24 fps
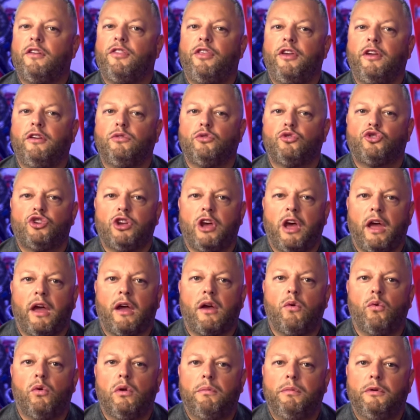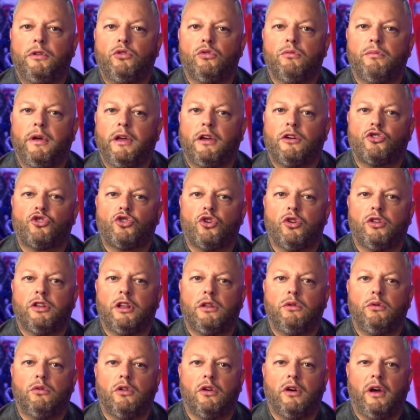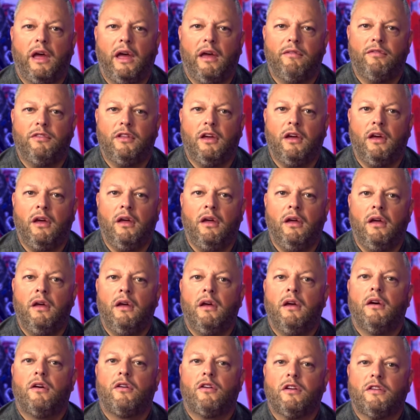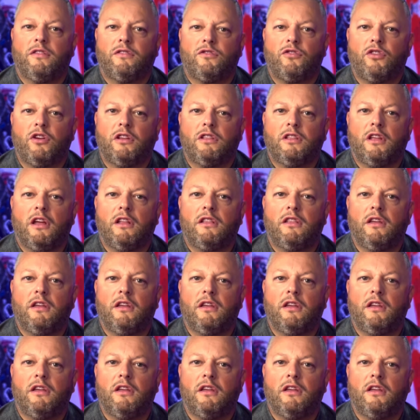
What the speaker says: thing to check will be to make sure that you don't have the restricted